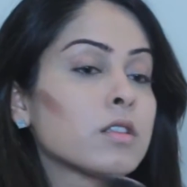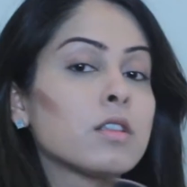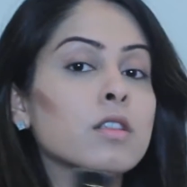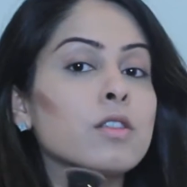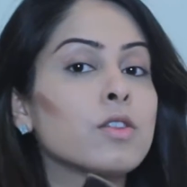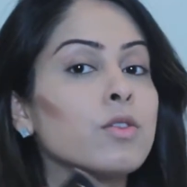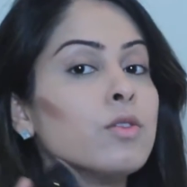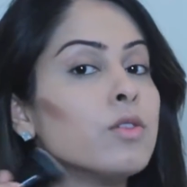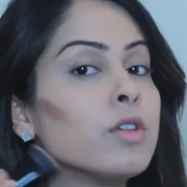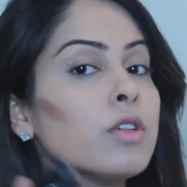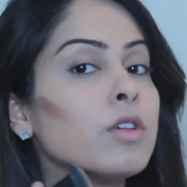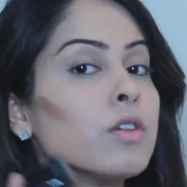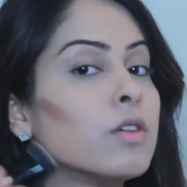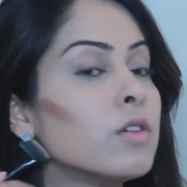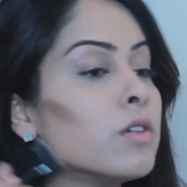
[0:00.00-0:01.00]
Just
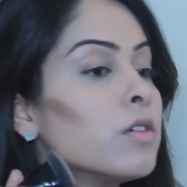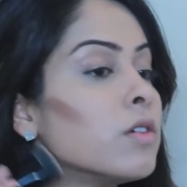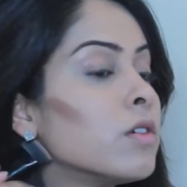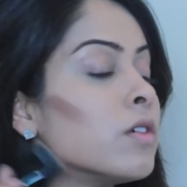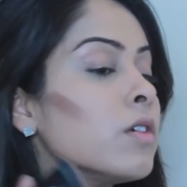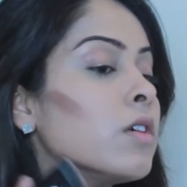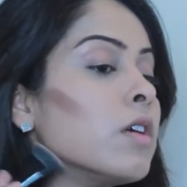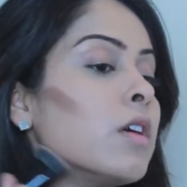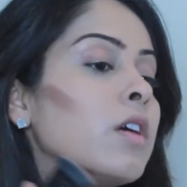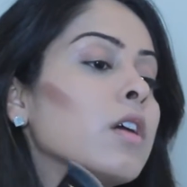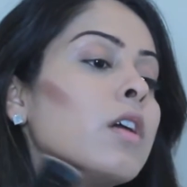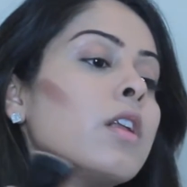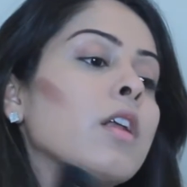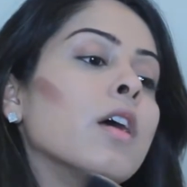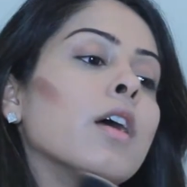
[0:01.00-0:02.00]
to,
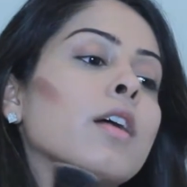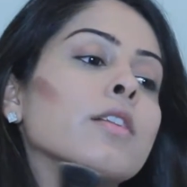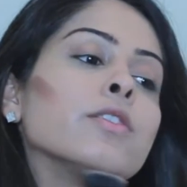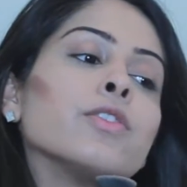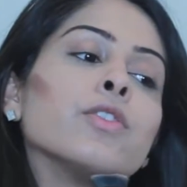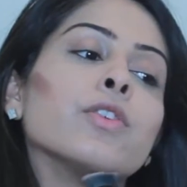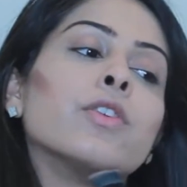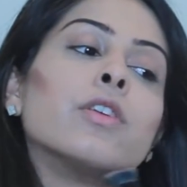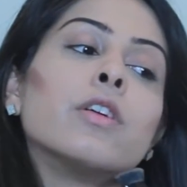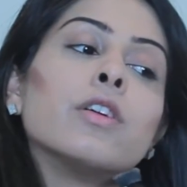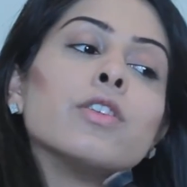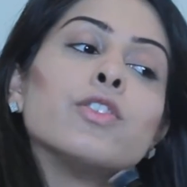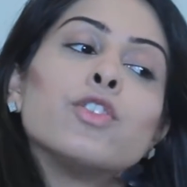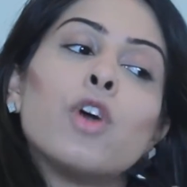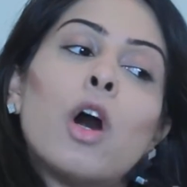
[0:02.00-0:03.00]
enhance
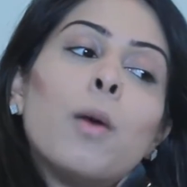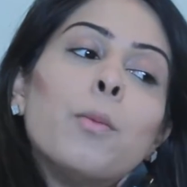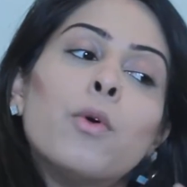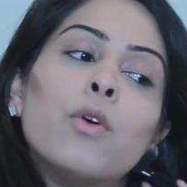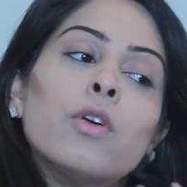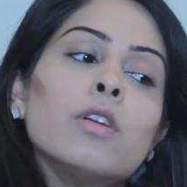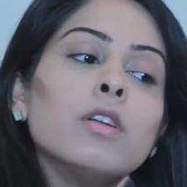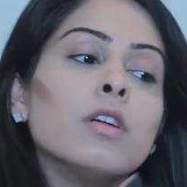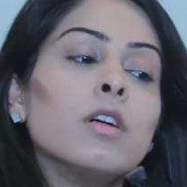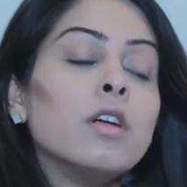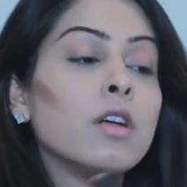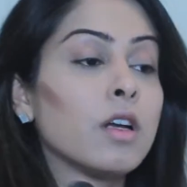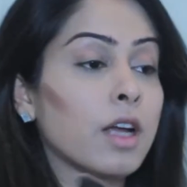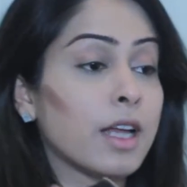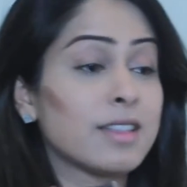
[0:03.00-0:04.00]
your jawbone.
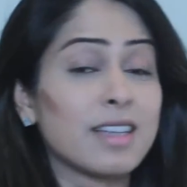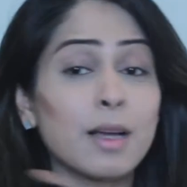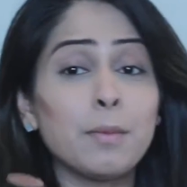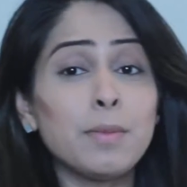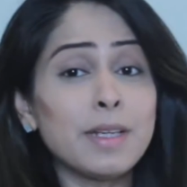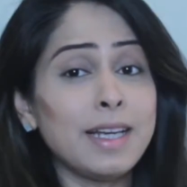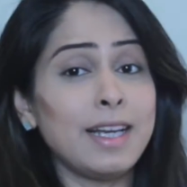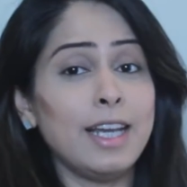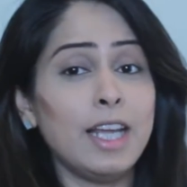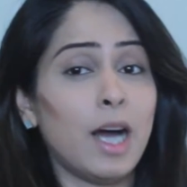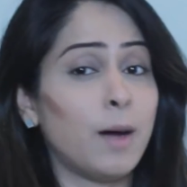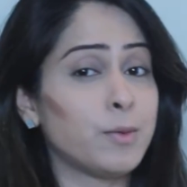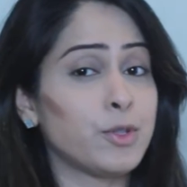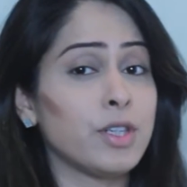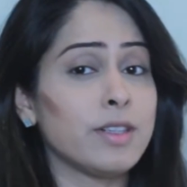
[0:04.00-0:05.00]
It's a completely
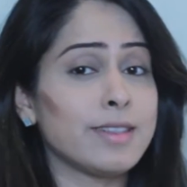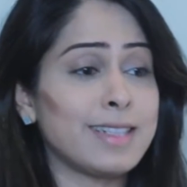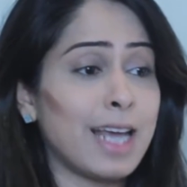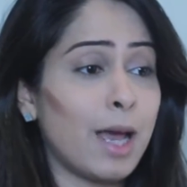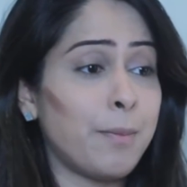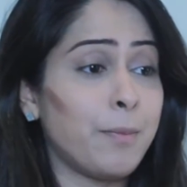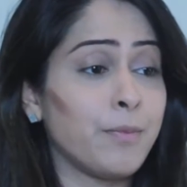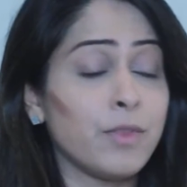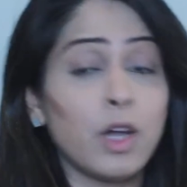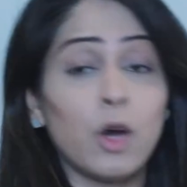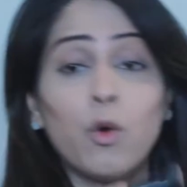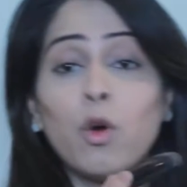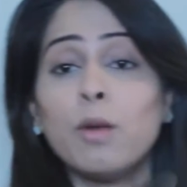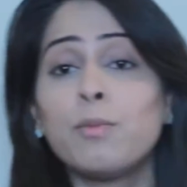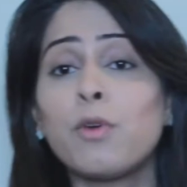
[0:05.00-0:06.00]
optional step. The
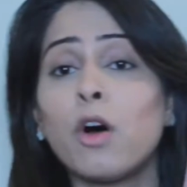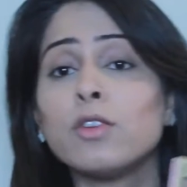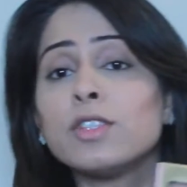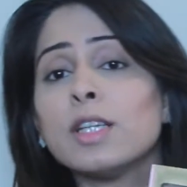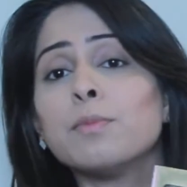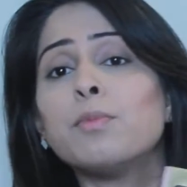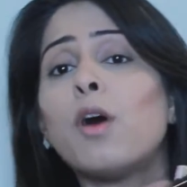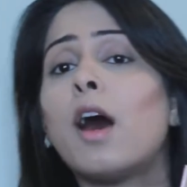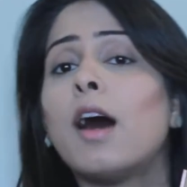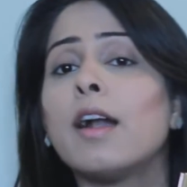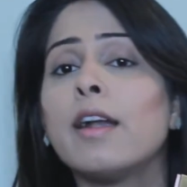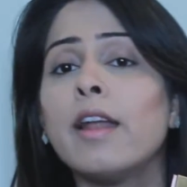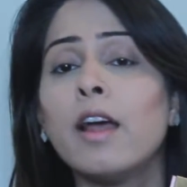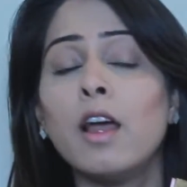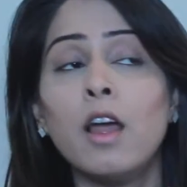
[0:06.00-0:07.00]
whole bronzing
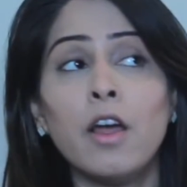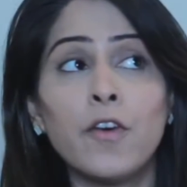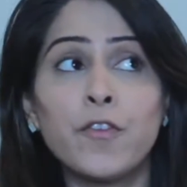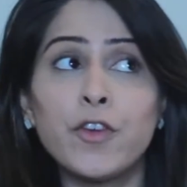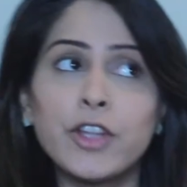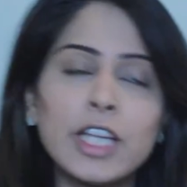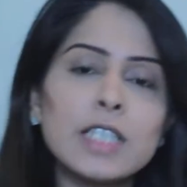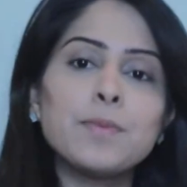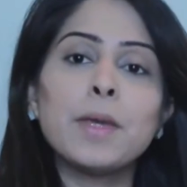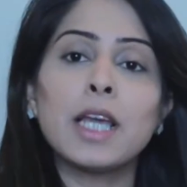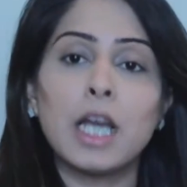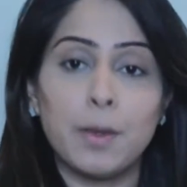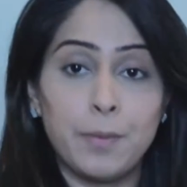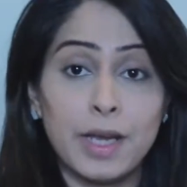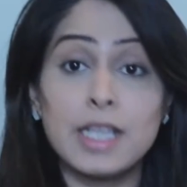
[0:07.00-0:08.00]
part for this
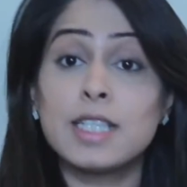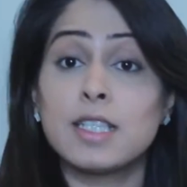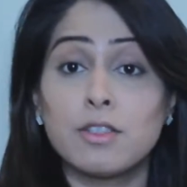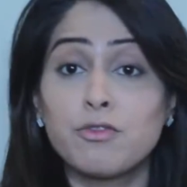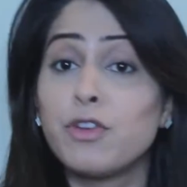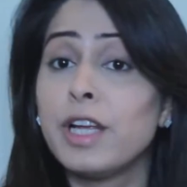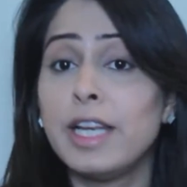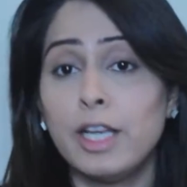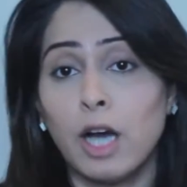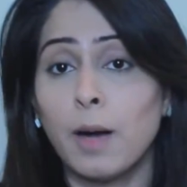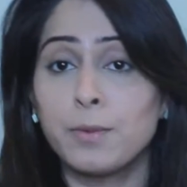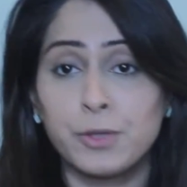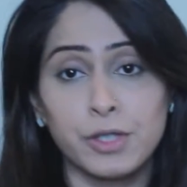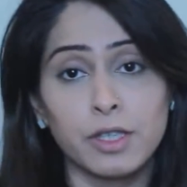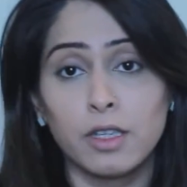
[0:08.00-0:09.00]
makeup is really
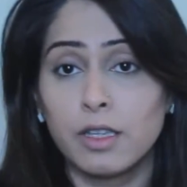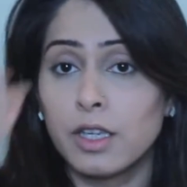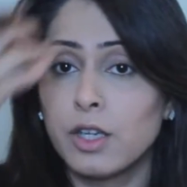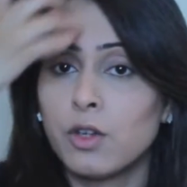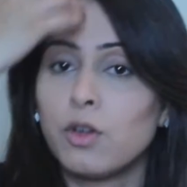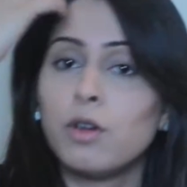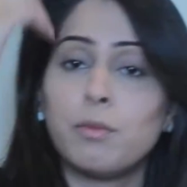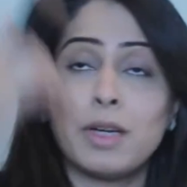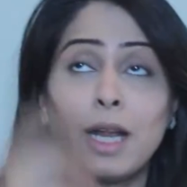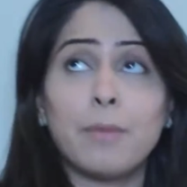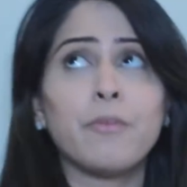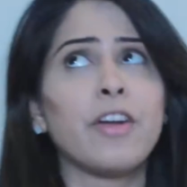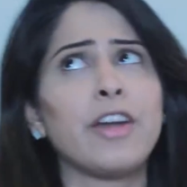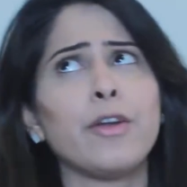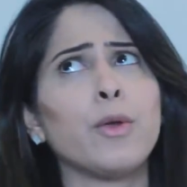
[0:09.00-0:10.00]
optional, but
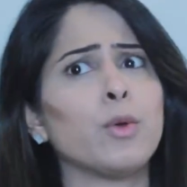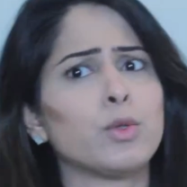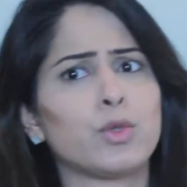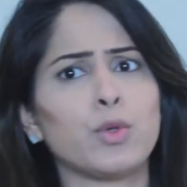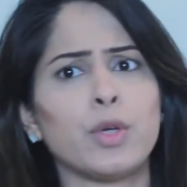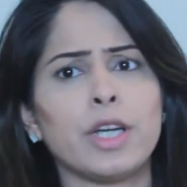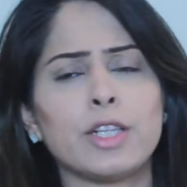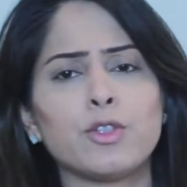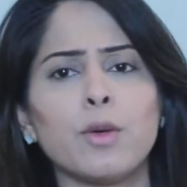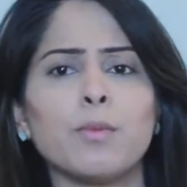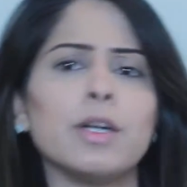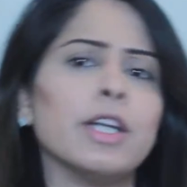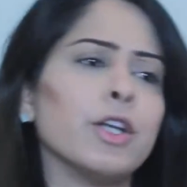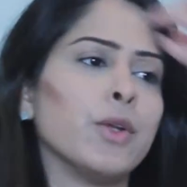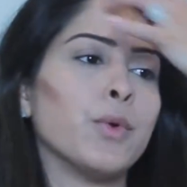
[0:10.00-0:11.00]
I'm very used to it, so I'm
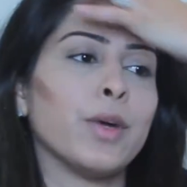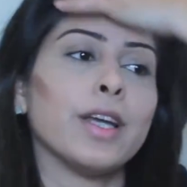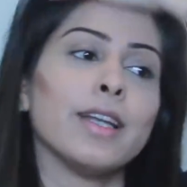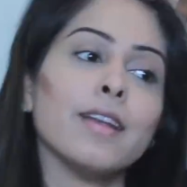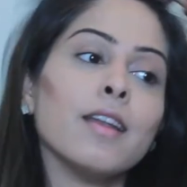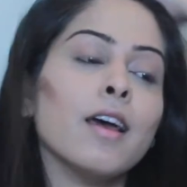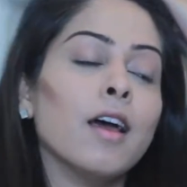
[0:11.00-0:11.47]
gonna do it.